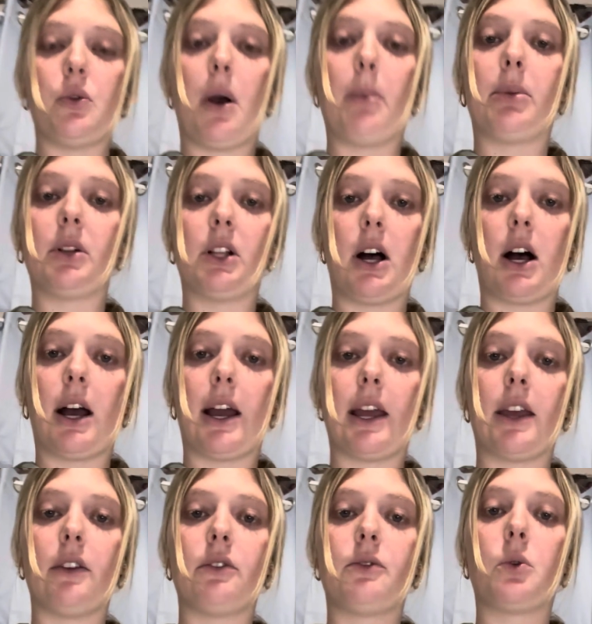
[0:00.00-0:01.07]

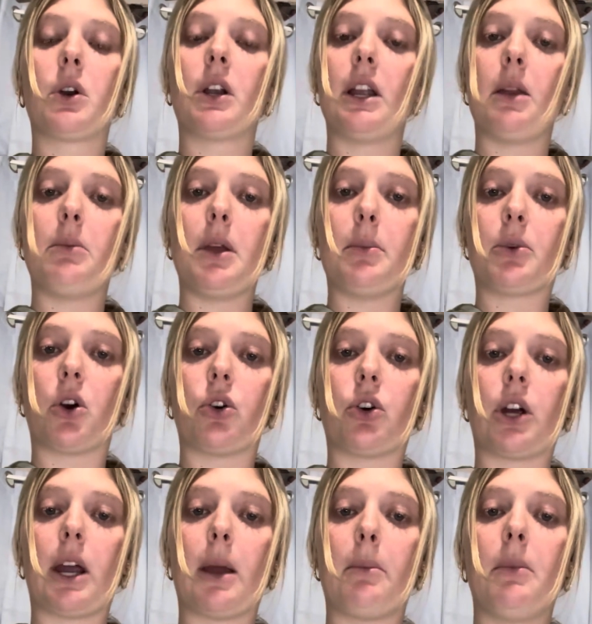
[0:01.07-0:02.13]
apply for an NP
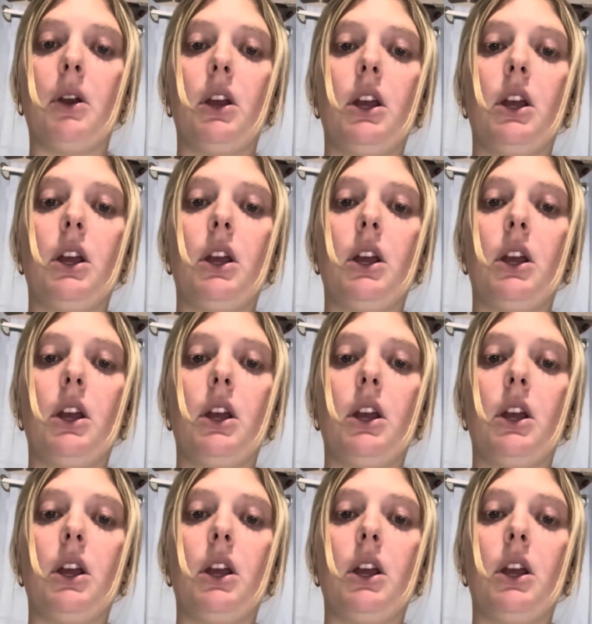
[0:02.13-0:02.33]
program,